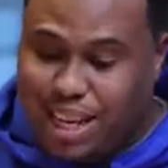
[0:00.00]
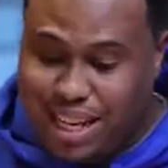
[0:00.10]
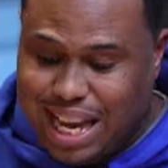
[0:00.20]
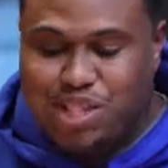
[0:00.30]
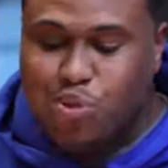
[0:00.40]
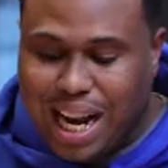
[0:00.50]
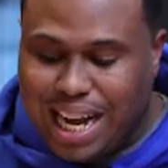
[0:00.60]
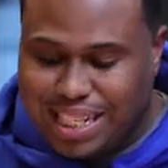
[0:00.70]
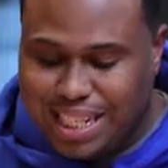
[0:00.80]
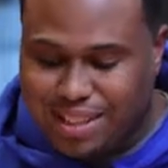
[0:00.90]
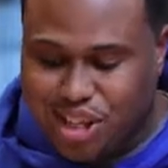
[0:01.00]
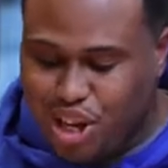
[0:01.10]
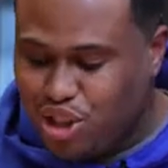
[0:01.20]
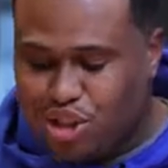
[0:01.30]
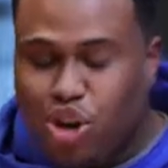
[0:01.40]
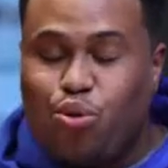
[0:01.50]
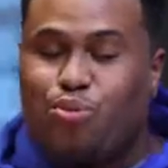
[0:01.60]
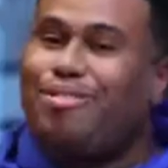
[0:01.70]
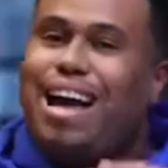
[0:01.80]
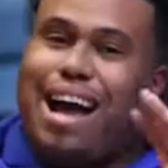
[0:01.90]
And that's what I did.
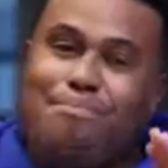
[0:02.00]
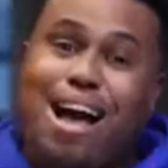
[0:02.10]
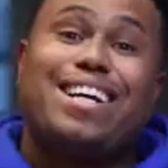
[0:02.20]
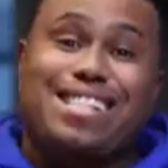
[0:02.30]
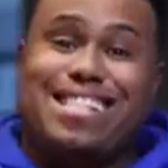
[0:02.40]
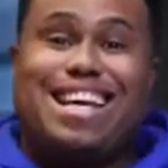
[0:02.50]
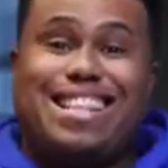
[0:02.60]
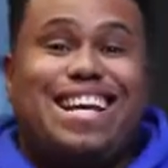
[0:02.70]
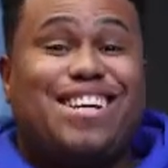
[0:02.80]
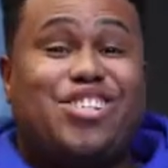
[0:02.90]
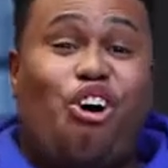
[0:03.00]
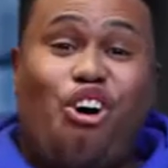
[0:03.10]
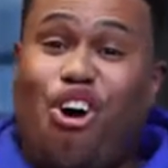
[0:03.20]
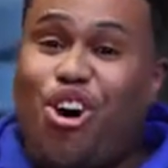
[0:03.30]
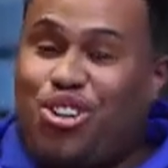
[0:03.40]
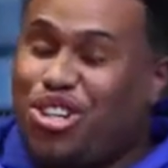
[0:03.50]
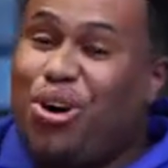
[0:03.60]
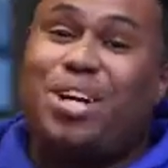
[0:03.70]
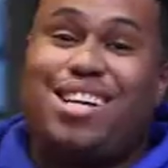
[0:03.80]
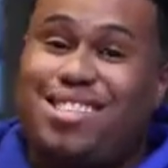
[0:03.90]
So I'm not gonna say that it's all
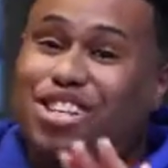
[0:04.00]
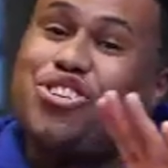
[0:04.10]
easy.